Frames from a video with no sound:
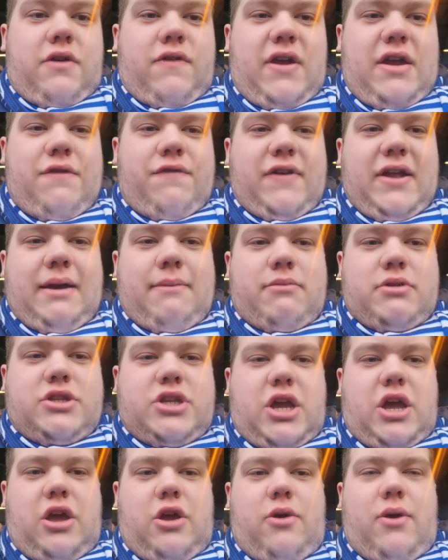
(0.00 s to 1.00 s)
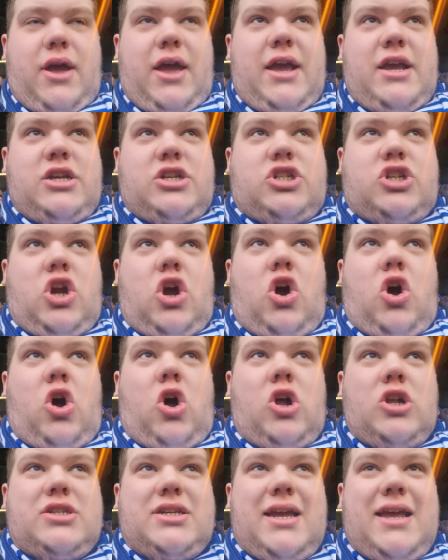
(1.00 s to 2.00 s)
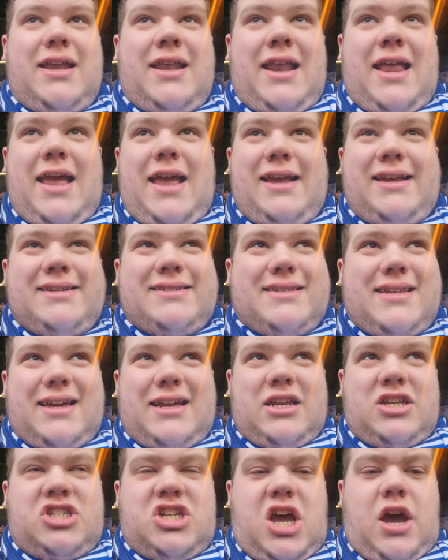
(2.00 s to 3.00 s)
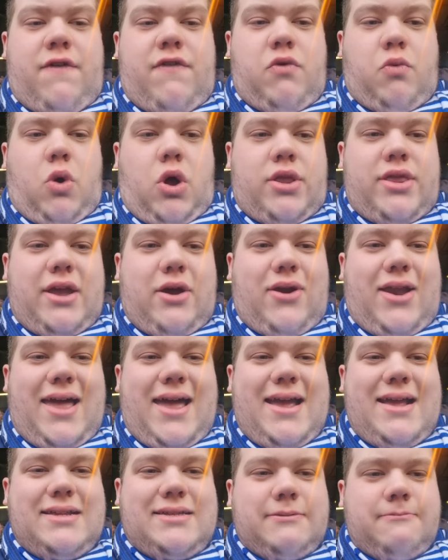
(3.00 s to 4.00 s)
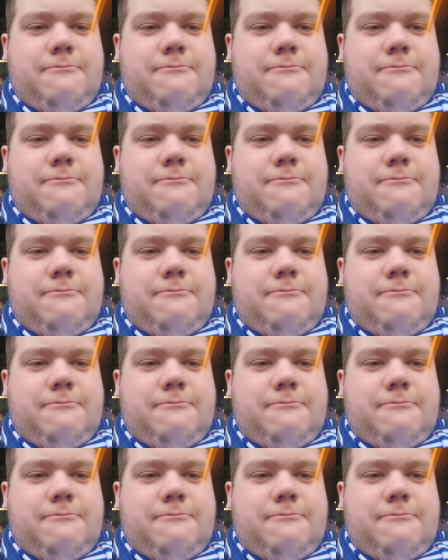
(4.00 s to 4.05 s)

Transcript: B for Ampadu, he scores, and Leeds take a deserved 1 0 lead.